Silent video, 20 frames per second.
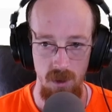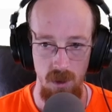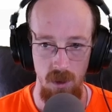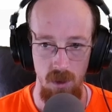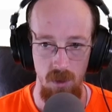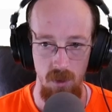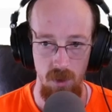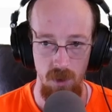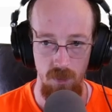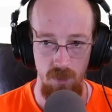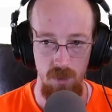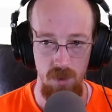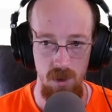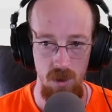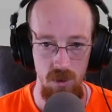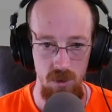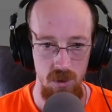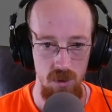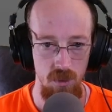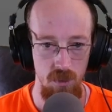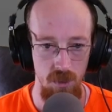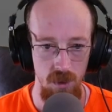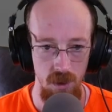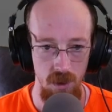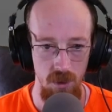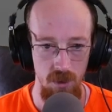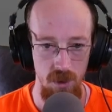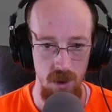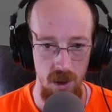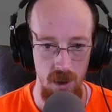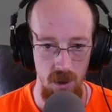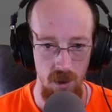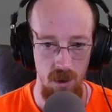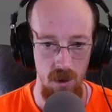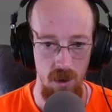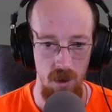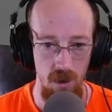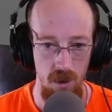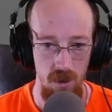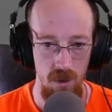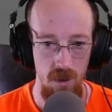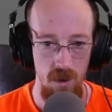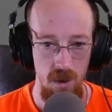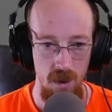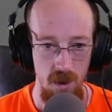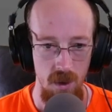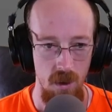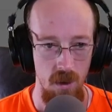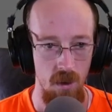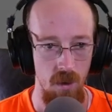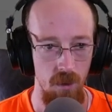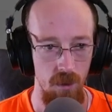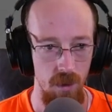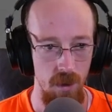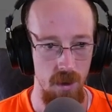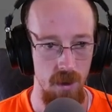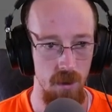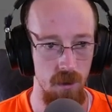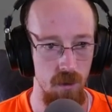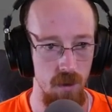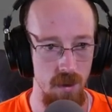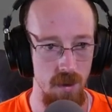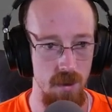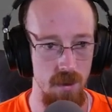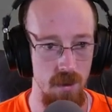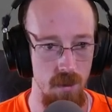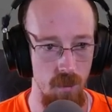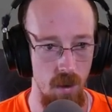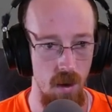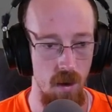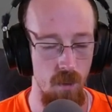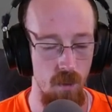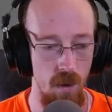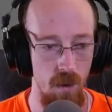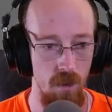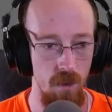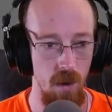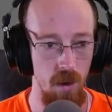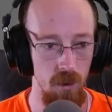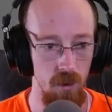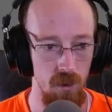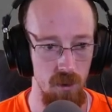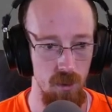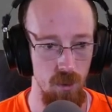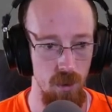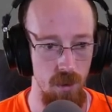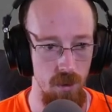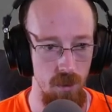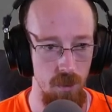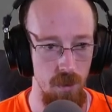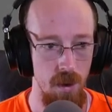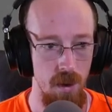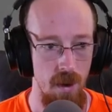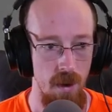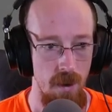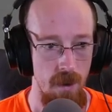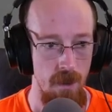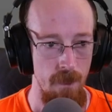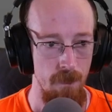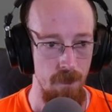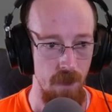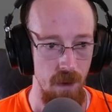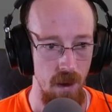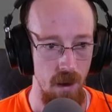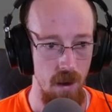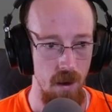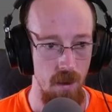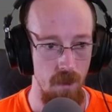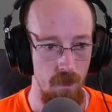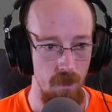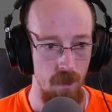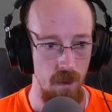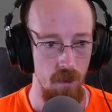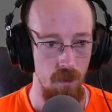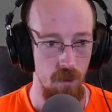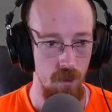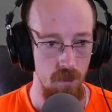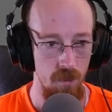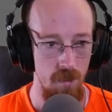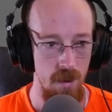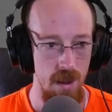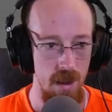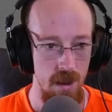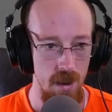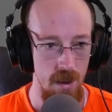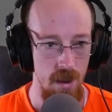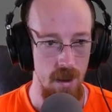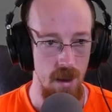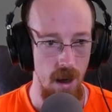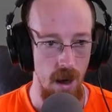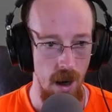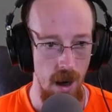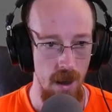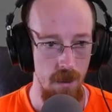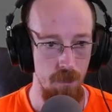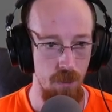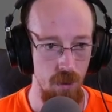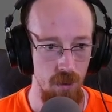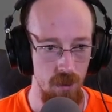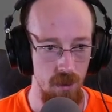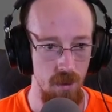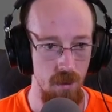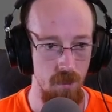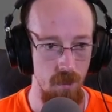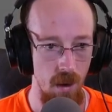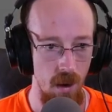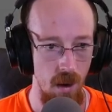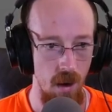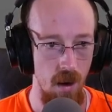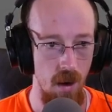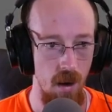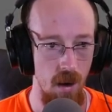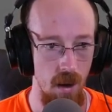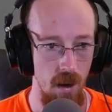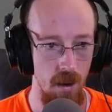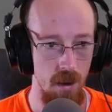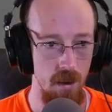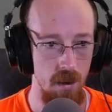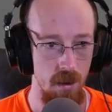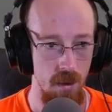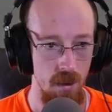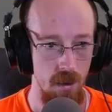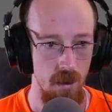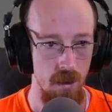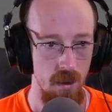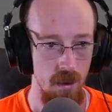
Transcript: So if we go to relocate all, hopefully this fixes them all in one fell swoop. Um, for me, I put them on